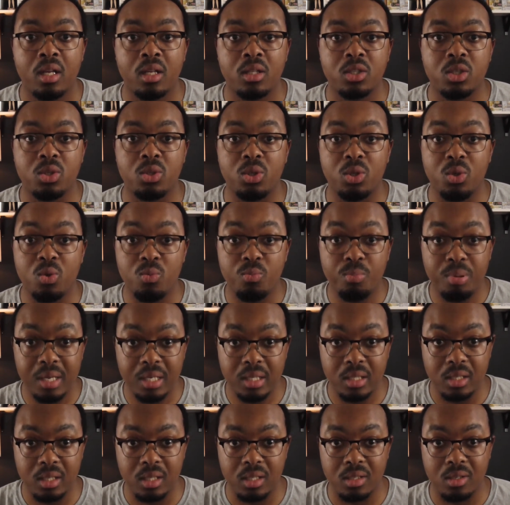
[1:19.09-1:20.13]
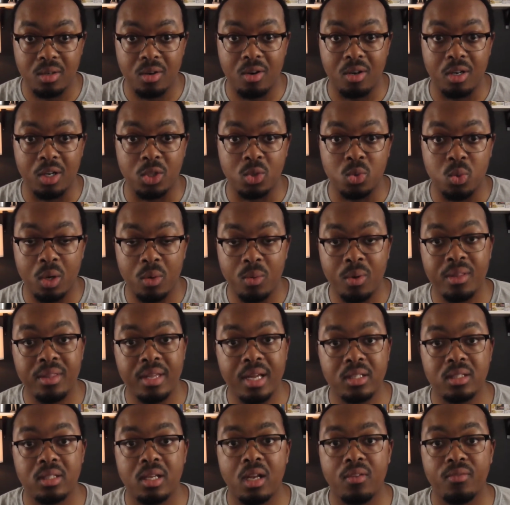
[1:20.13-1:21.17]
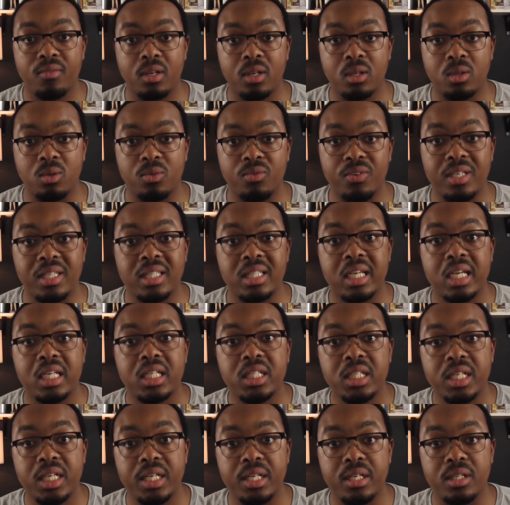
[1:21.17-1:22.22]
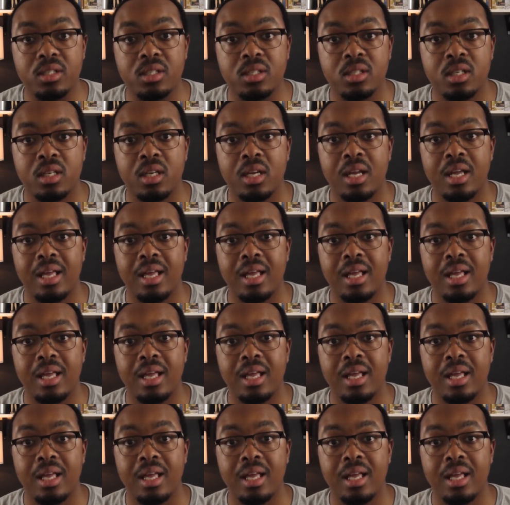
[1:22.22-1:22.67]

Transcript: to do business on a $21,000 vehicle for 6 years,